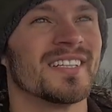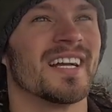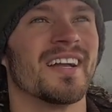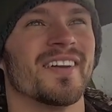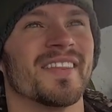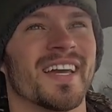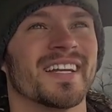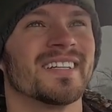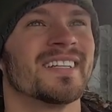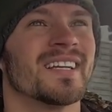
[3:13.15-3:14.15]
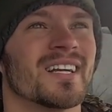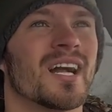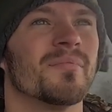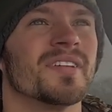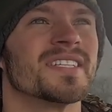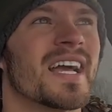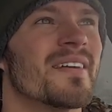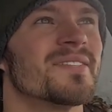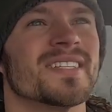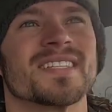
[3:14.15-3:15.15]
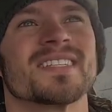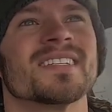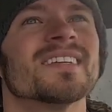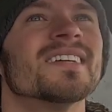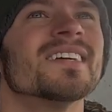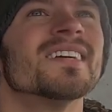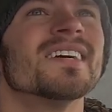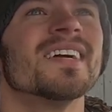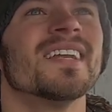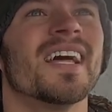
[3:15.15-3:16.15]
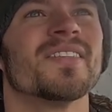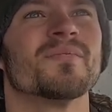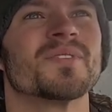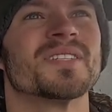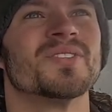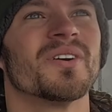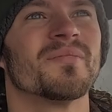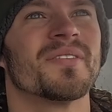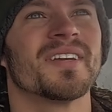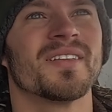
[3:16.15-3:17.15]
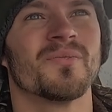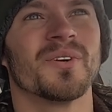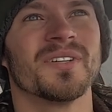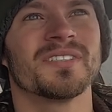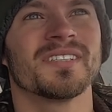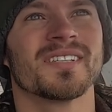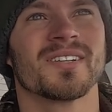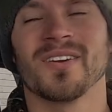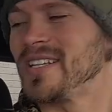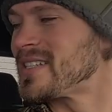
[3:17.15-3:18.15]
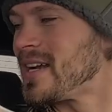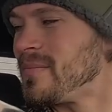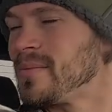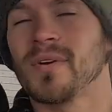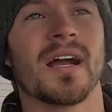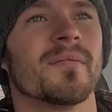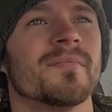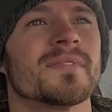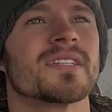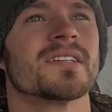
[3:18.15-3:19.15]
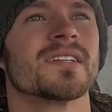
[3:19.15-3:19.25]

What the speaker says: I've had that a couple of times. It's not the most enjoyable thing in the world. It creates a couple of problems.